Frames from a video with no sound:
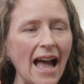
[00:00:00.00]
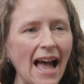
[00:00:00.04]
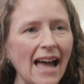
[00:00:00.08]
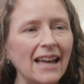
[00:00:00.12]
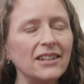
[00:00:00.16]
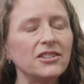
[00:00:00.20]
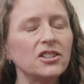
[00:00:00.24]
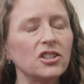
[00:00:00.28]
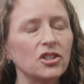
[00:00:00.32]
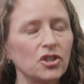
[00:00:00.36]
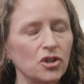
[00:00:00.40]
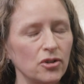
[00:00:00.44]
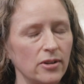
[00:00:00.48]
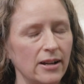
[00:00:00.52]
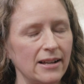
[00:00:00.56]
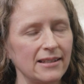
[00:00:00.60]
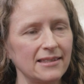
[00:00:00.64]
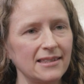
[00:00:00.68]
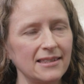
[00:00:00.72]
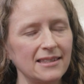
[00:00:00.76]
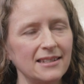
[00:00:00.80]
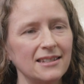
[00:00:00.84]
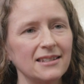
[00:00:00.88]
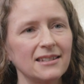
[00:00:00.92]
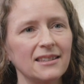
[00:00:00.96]
had to
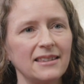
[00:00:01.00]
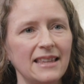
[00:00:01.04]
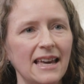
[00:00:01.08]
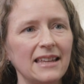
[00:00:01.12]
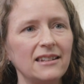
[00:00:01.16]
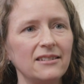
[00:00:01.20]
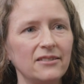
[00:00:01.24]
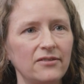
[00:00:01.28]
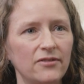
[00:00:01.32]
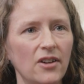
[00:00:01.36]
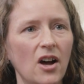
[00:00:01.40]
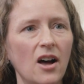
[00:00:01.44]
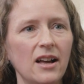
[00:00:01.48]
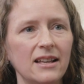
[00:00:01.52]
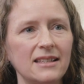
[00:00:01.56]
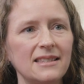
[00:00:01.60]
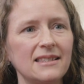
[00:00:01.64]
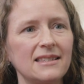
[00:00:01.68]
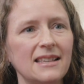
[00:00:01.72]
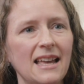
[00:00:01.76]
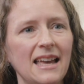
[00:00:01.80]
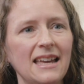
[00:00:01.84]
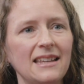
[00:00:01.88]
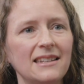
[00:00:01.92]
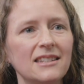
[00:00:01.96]
trust that
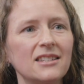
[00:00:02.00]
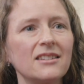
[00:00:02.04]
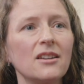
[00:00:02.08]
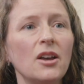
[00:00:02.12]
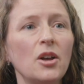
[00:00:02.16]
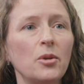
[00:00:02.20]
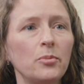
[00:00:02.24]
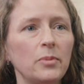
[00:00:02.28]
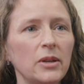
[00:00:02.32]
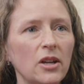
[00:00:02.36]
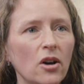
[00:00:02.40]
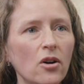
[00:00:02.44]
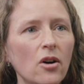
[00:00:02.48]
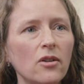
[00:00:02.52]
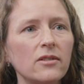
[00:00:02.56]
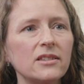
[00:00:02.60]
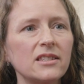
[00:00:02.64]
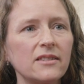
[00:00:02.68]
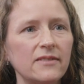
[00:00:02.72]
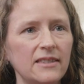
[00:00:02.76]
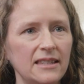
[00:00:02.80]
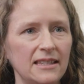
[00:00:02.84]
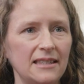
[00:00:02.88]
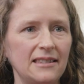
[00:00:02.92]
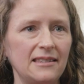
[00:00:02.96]
advice. And
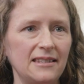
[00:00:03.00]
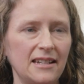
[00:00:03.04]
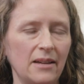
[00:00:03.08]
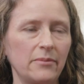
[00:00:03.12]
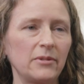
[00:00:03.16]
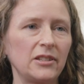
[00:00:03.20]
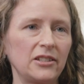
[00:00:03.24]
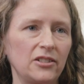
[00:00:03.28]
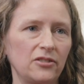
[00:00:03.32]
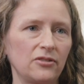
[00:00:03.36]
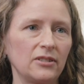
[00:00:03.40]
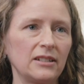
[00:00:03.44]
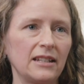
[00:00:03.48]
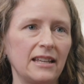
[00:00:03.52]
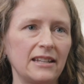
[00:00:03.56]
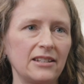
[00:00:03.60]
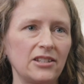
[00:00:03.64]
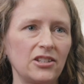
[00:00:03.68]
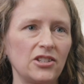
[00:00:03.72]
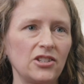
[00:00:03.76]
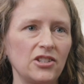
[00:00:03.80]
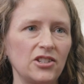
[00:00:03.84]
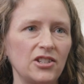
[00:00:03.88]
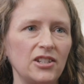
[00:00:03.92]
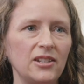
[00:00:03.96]
because of the established
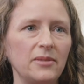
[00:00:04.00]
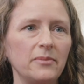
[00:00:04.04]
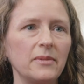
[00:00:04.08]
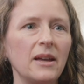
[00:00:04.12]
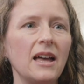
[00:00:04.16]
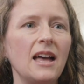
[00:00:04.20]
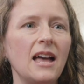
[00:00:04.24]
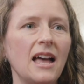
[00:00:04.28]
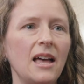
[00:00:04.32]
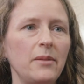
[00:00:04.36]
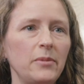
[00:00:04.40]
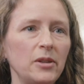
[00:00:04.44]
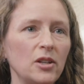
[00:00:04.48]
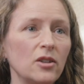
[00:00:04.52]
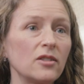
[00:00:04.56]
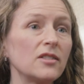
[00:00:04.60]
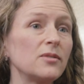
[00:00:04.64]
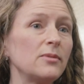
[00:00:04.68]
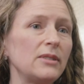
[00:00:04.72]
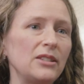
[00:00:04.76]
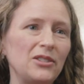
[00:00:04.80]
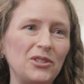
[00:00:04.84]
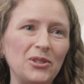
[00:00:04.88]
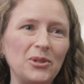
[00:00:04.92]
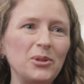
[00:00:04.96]
relationship and
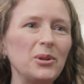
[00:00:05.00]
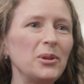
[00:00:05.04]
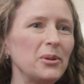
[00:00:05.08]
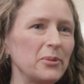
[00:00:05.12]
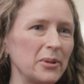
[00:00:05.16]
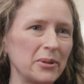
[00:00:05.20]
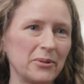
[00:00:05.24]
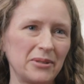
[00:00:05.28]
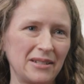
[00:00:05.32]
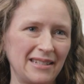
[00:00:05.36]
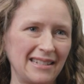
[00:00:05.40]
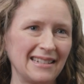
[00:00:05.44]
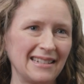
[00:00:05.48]
because we knew who we were